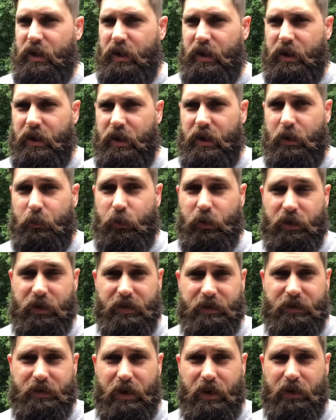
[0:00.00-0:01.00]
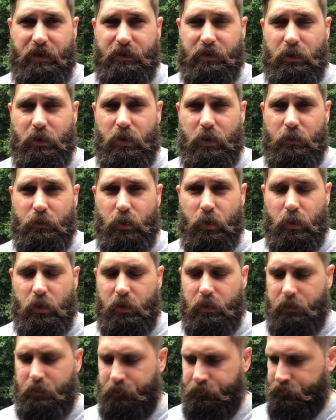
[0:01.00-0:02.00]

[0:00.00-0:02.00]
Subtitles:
and I'm really excited to learn more.